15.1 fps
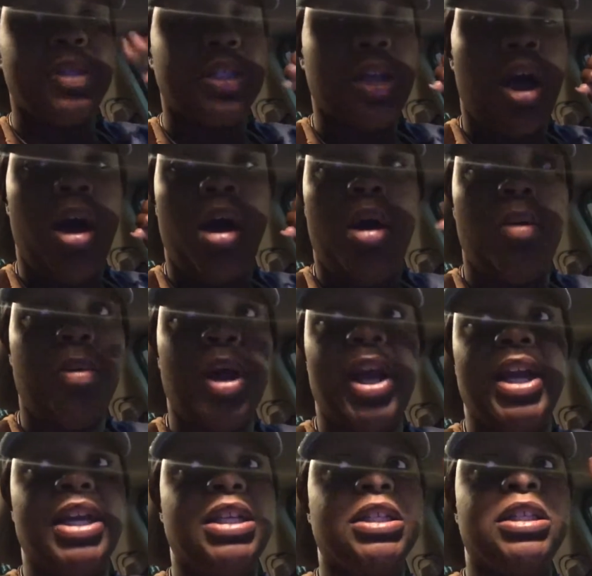is
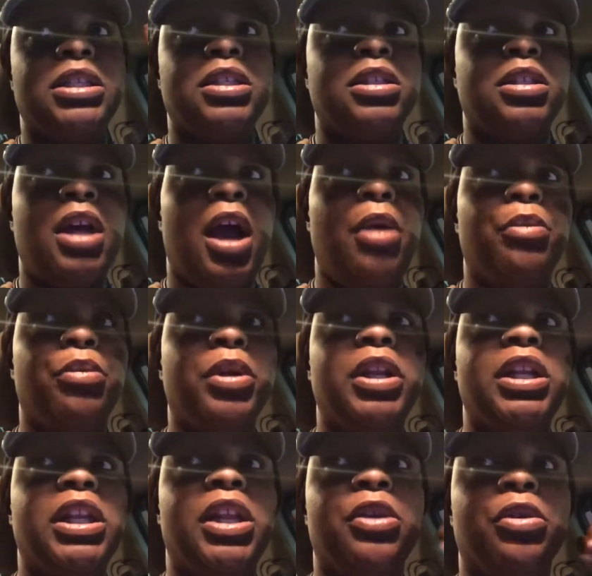always, I
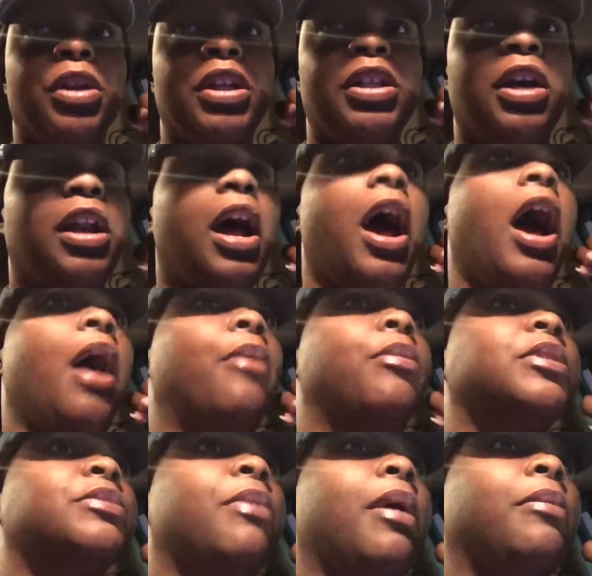really literally thought I
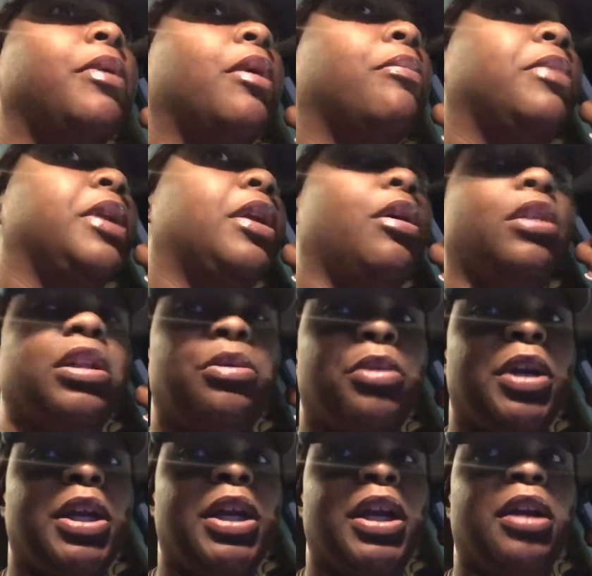was probably going to be the only
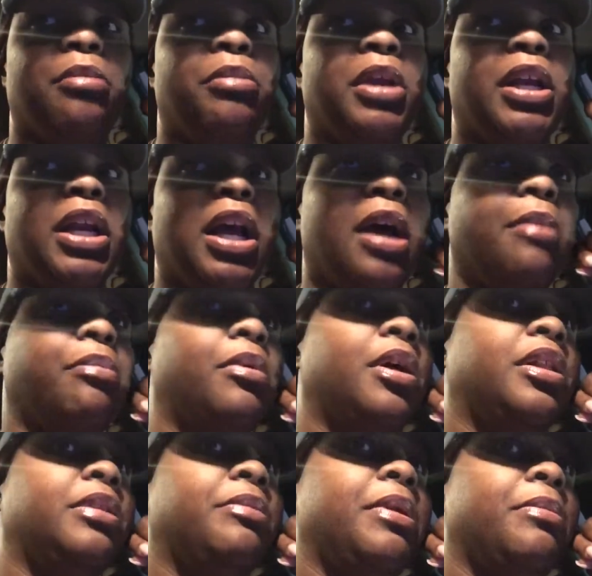one in here, me and a couple
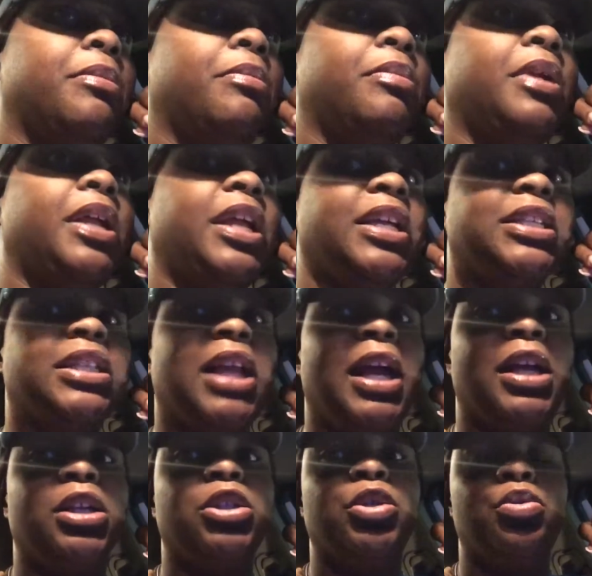other people, but it's
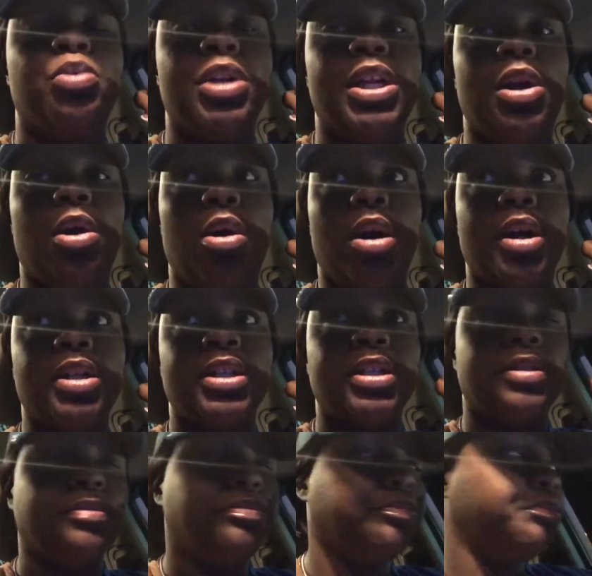like 20
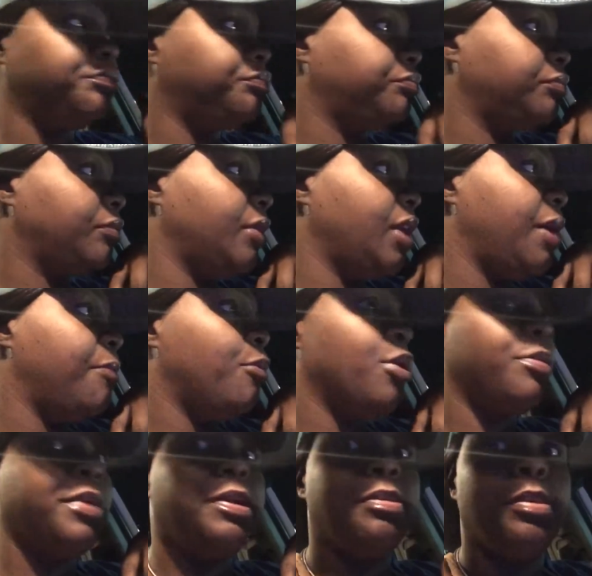cars and more
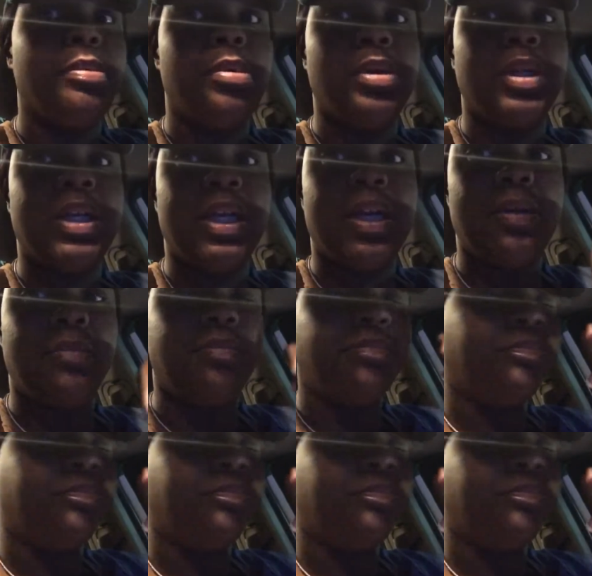people pulling up.